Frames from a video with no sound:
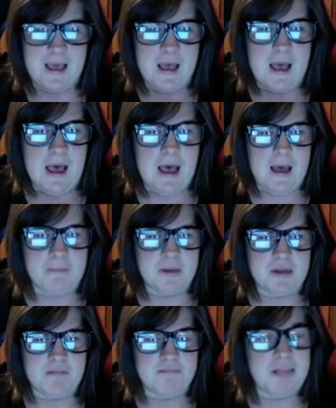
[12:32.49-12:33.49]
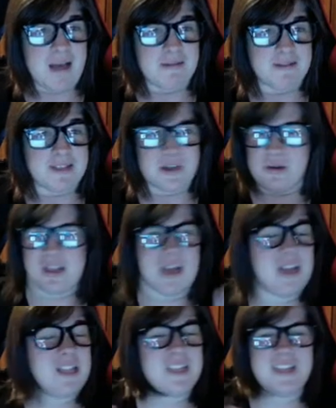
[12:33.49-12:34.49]
but, yeah, so,
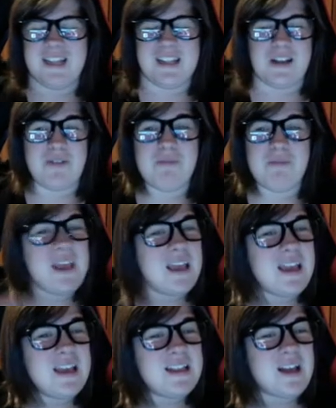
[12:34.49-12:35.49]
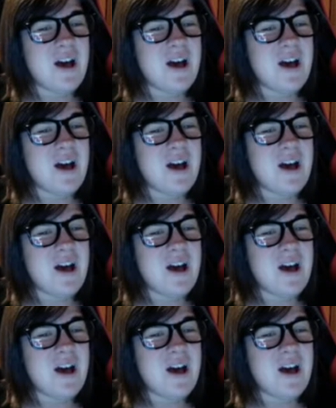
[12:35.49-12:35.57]
Mikey's,